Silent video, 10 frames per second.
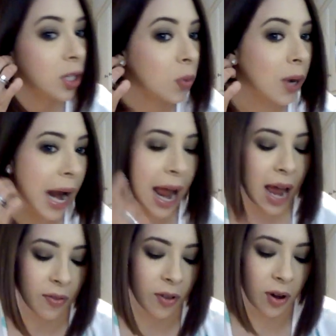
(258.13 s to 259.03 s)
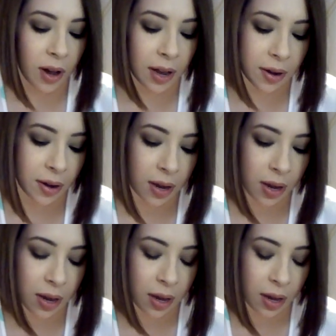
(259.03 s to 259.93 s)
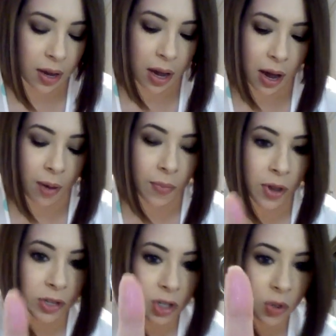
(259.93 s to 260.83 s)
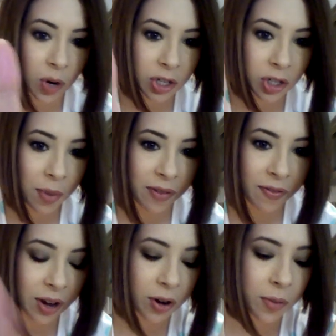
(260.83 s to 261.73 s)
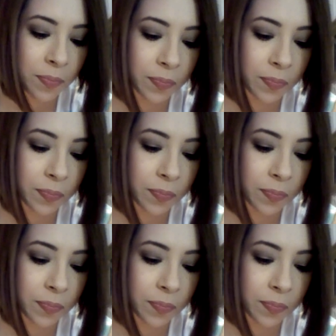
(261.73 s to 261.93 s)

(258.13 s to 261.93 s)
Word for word: It's what I have on. Um, there's a swatch on my finger,